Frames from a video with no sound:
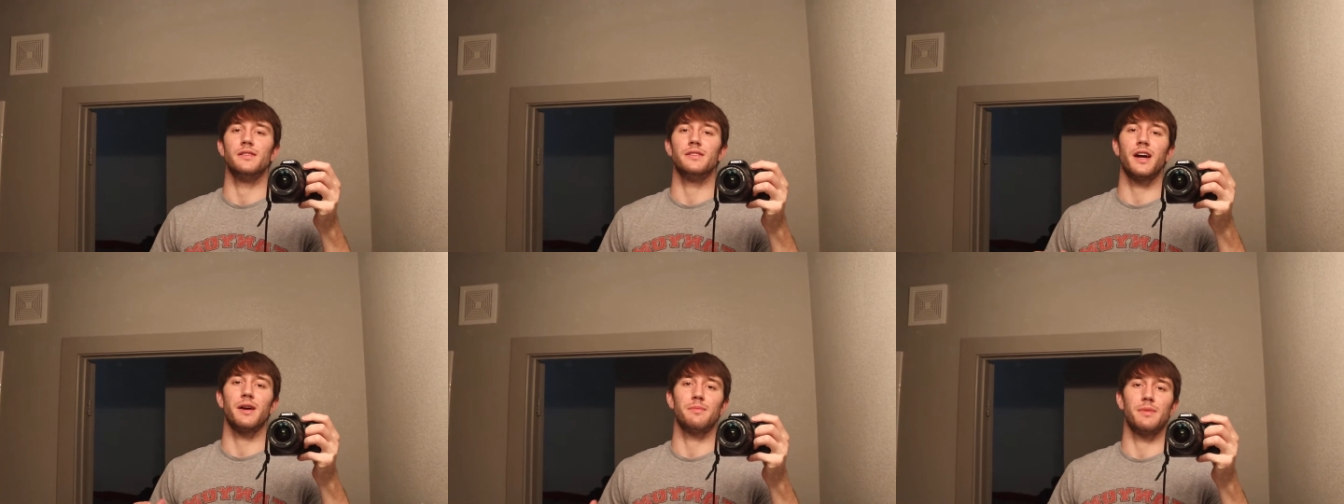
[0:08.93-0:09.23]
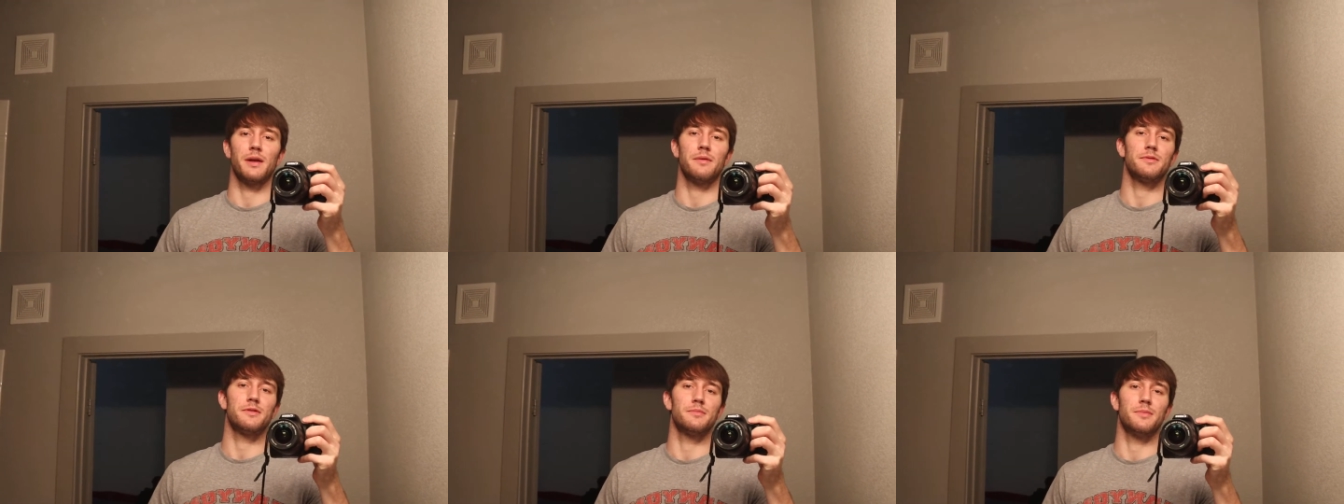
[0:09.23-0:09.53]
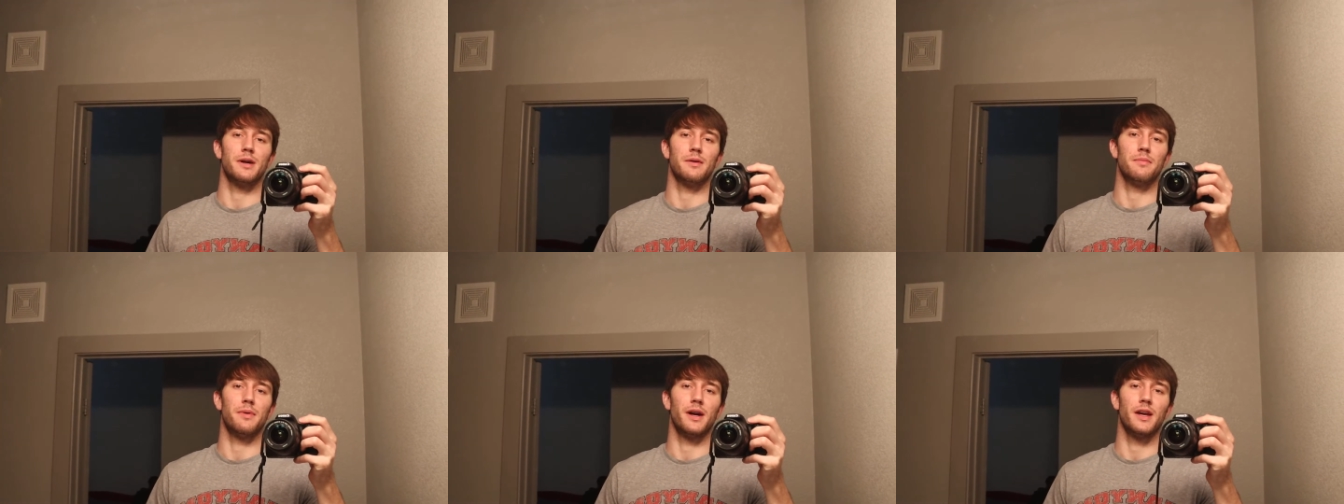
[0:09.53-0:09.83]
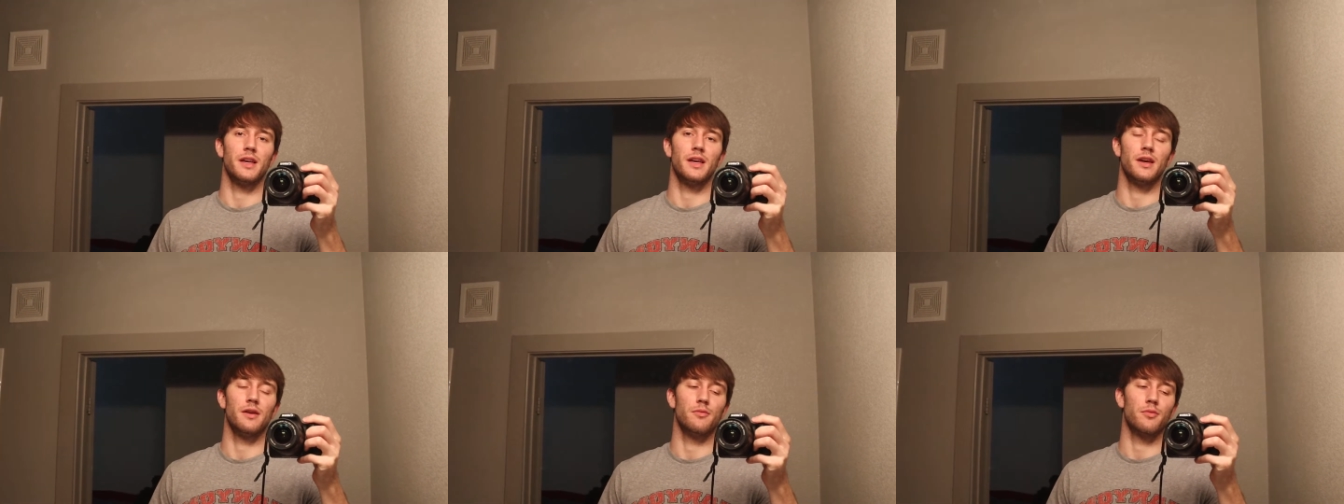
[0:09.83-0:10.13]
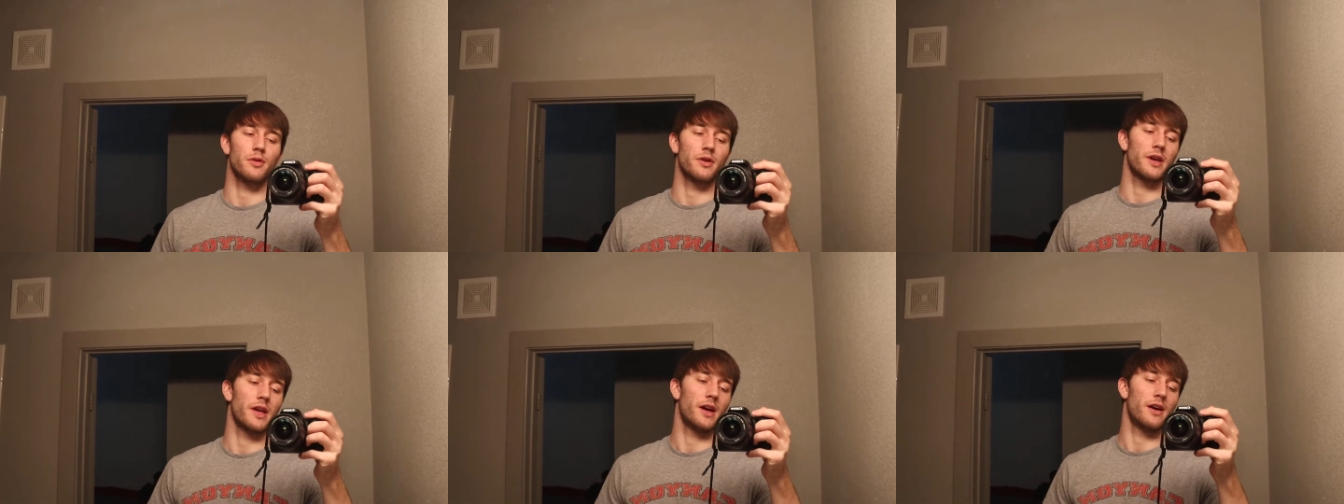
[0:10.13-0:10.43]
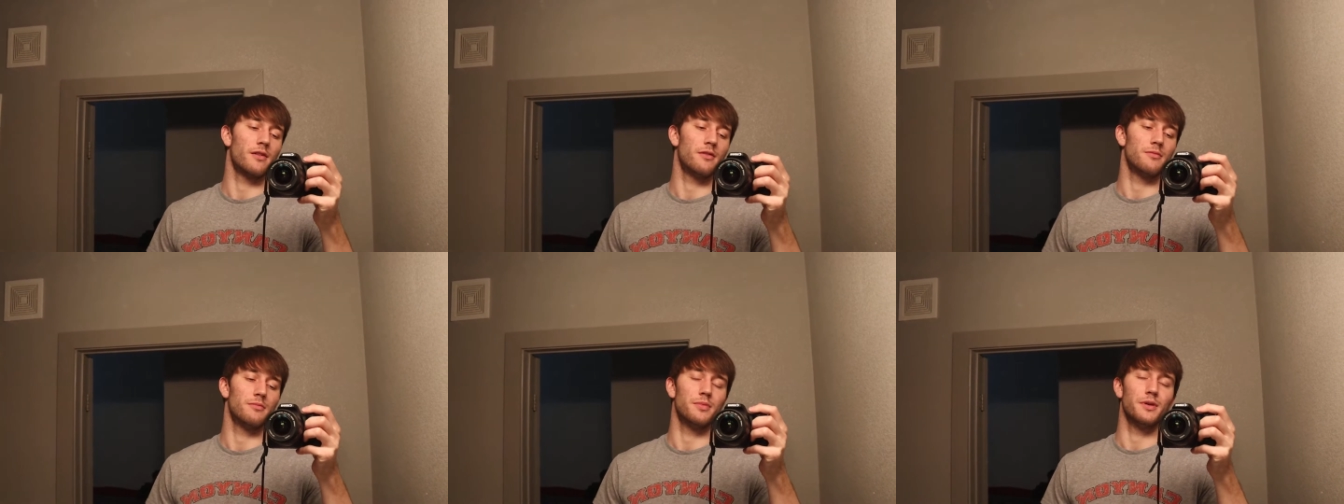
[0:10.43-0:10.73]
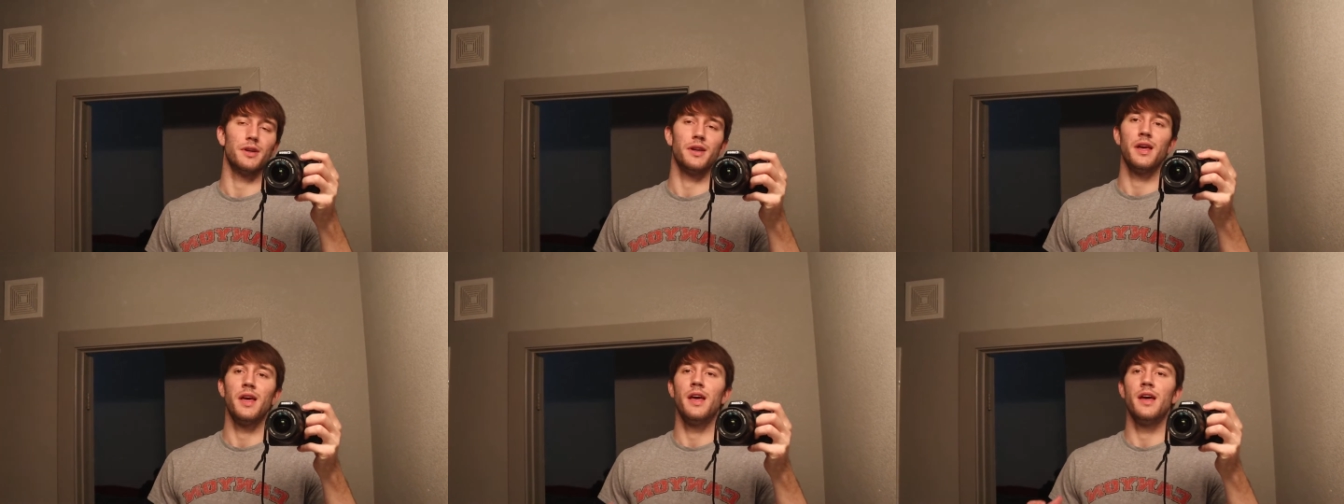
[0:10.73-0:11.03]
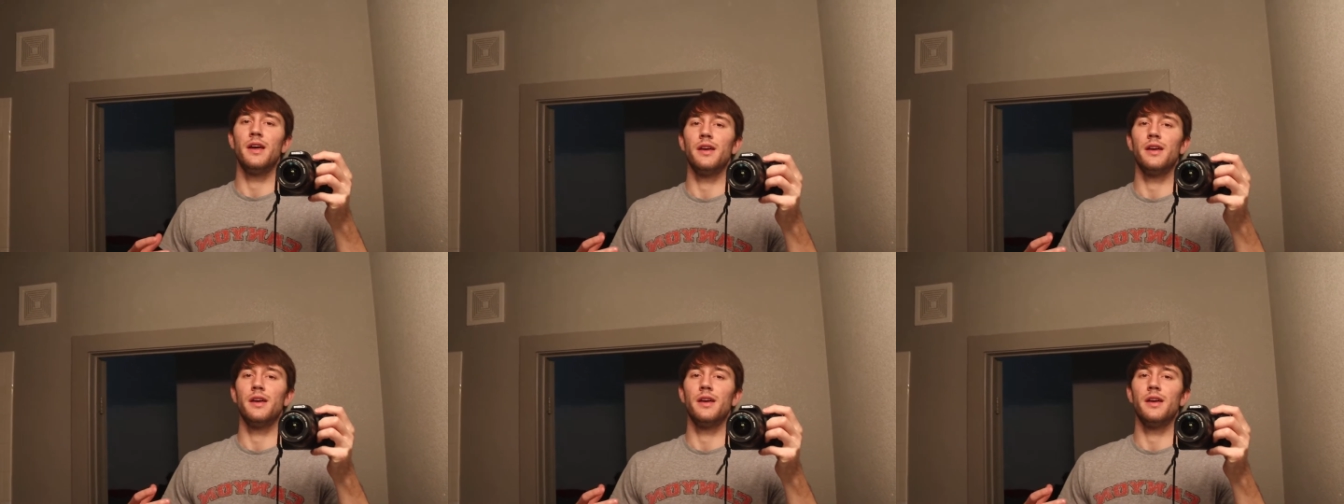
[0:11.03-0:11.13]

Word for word: time-lapse of my biking workout, but